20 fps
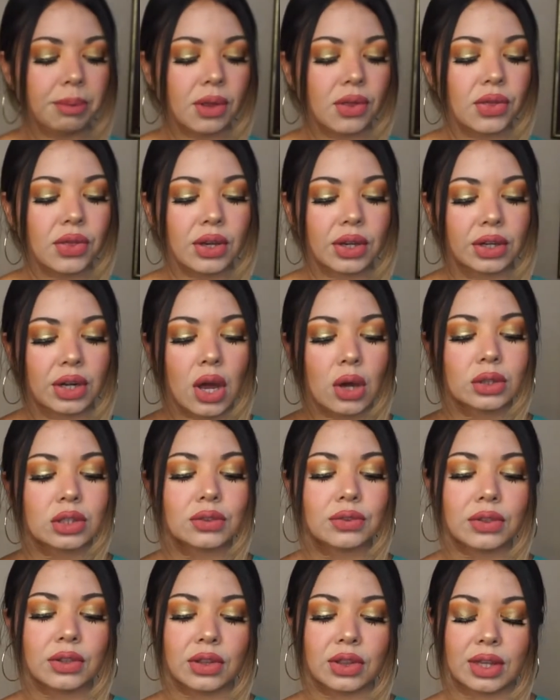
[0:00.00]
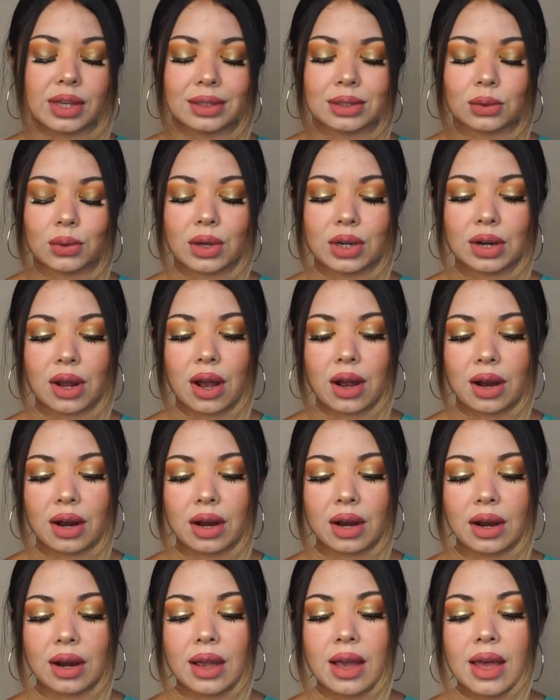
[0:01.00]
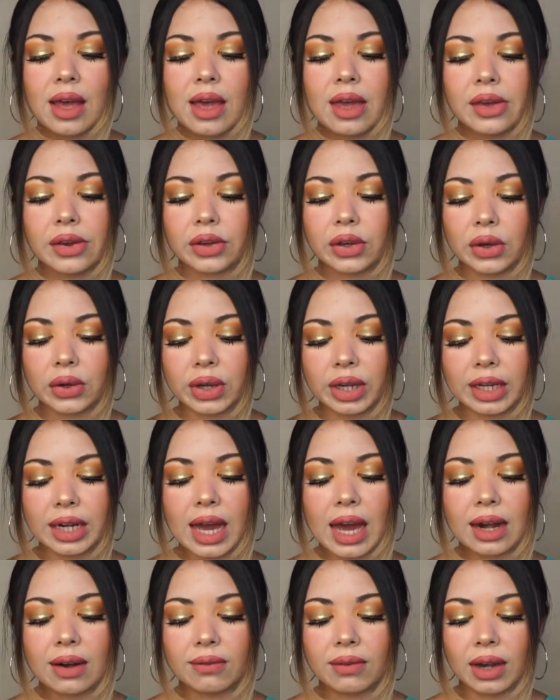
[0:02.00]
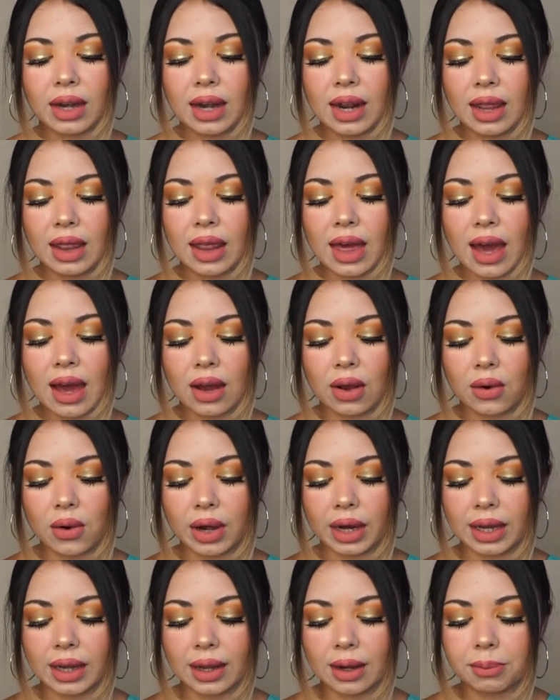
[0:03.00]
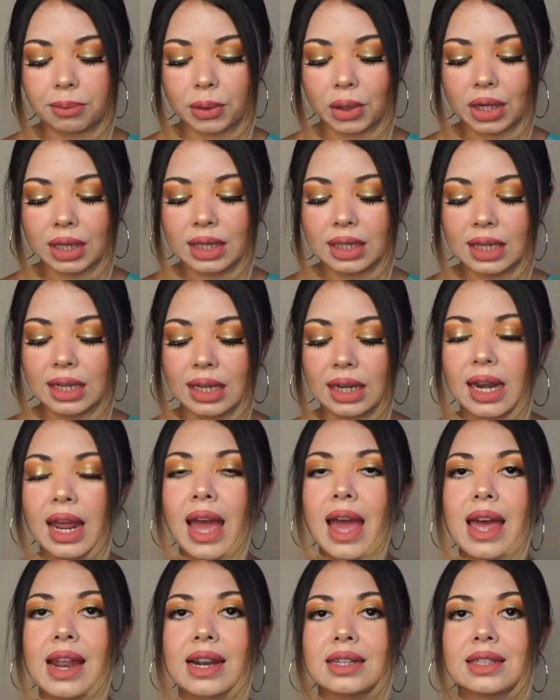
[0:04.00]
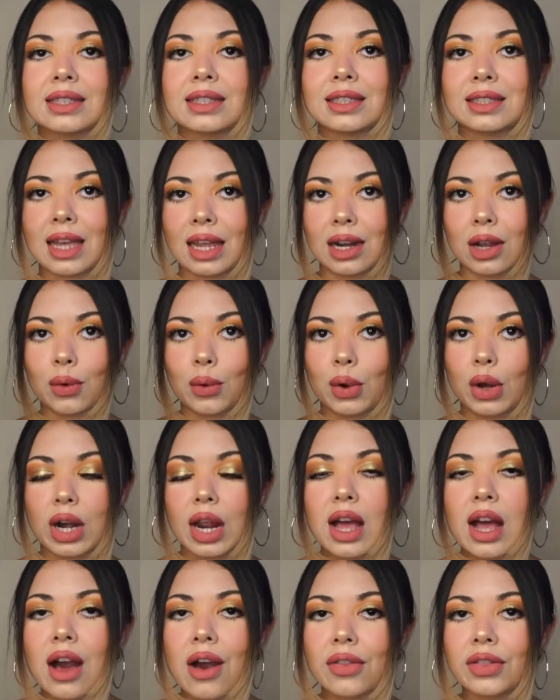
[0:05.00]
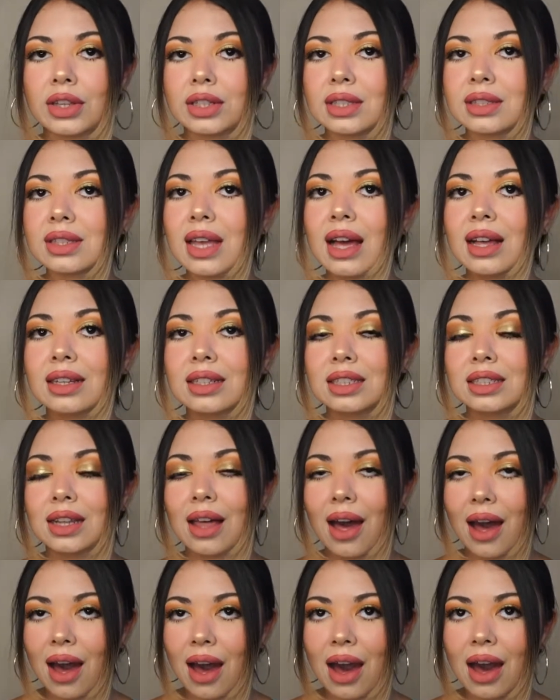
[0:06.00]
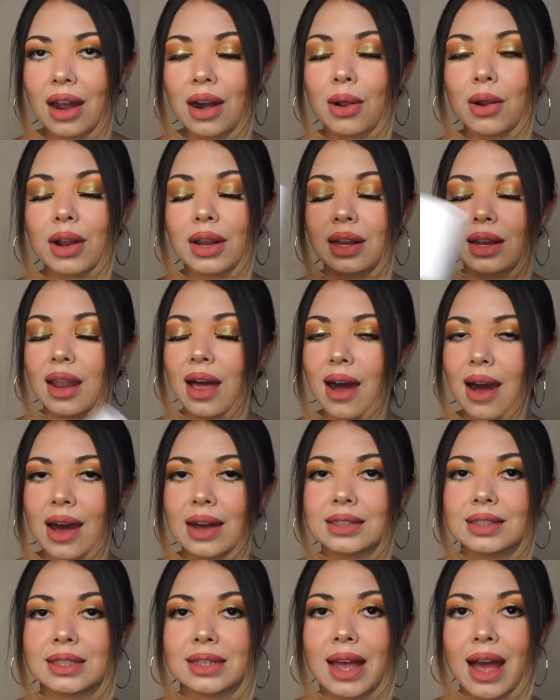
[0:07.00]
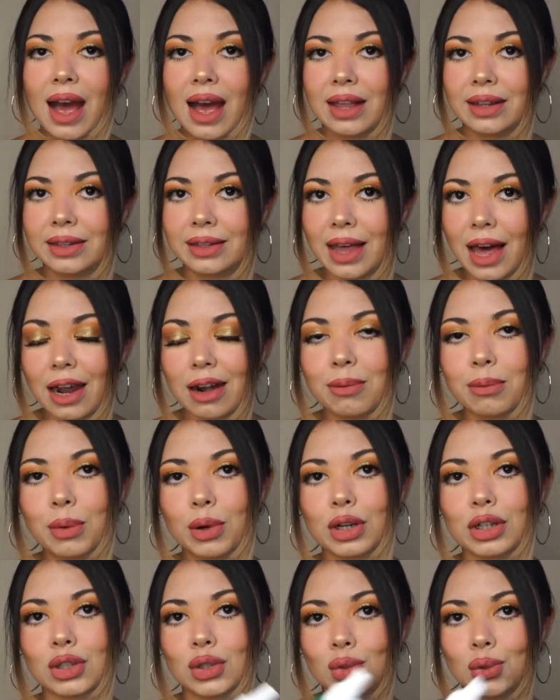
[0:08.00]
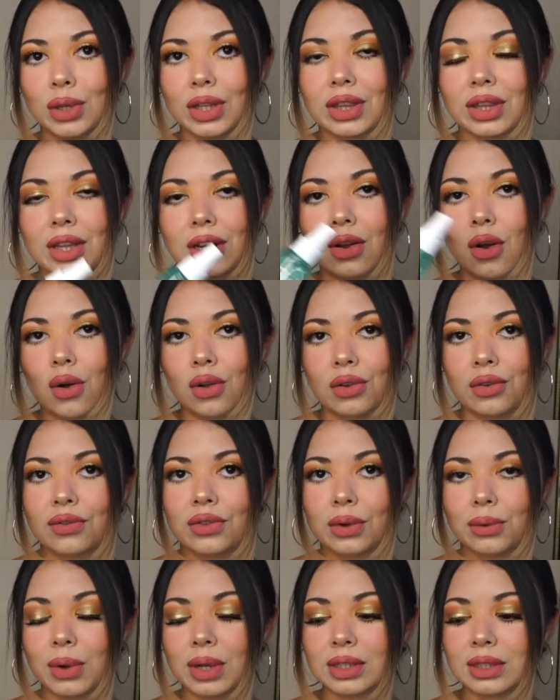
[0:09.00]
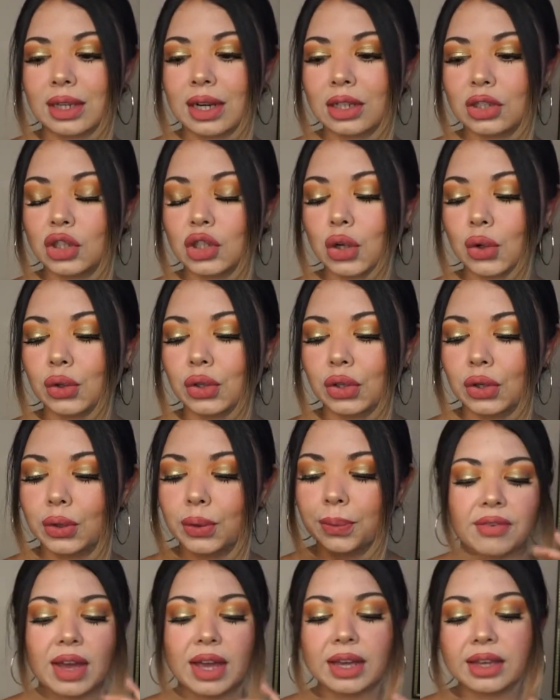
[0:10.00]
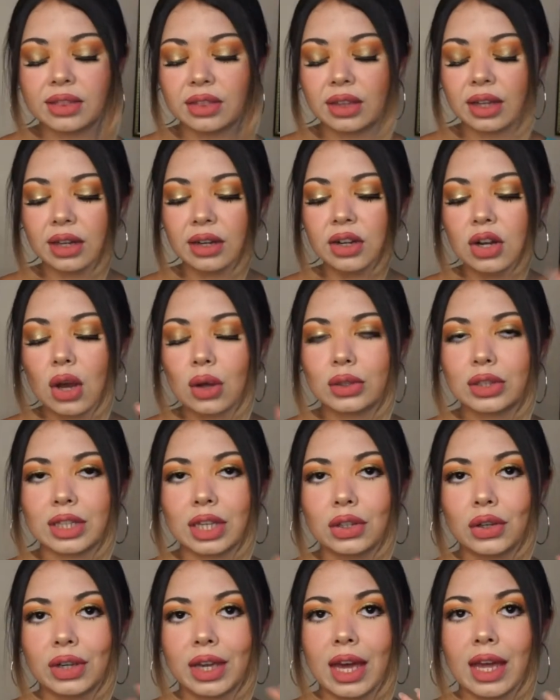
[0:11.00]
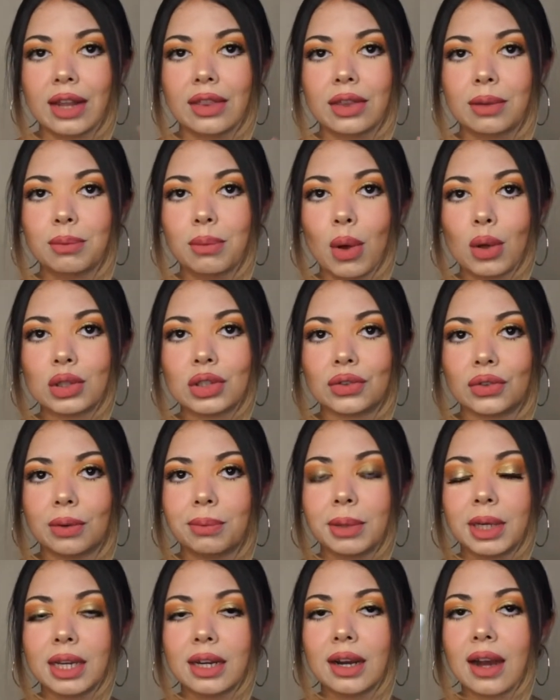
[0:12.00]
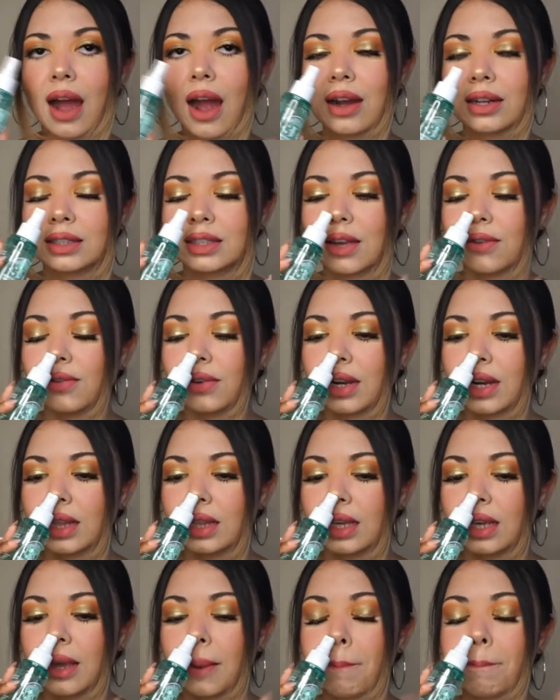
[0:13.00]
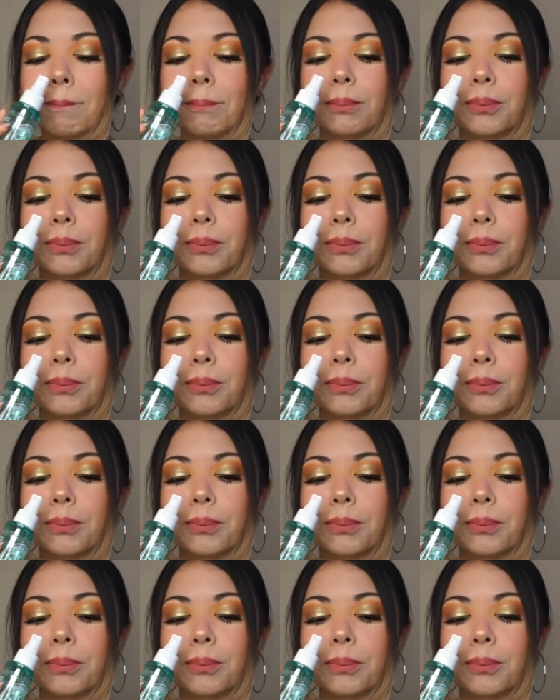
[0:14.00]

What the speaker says: but the notes for this one are coconut, vanilla, orchid, praline, and sandalwood. This is a lot more sweet than all of the ones that I showed you. I feel like the notes that you get the most from here are definitely